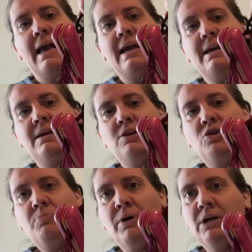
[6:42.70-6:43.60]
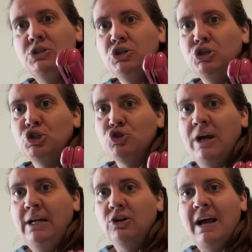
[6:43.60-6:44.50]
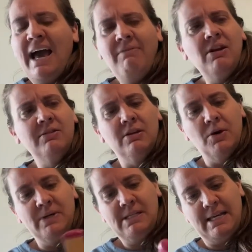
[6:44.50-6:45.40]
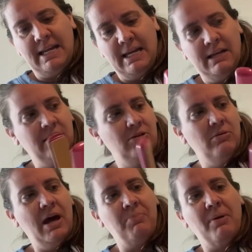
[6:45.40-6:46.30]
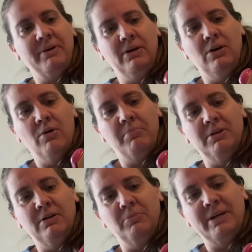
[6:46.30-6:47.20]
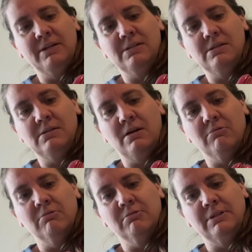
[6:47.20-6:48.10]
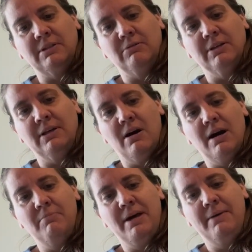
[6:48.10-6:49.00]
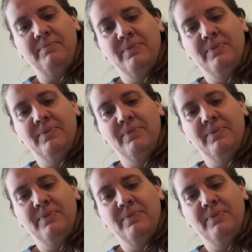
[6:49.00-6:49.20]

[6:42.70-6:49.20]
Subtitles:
and you put your straightener. I have it on the lowest setting. I probably could go up a little bit because it's not really, really hot, but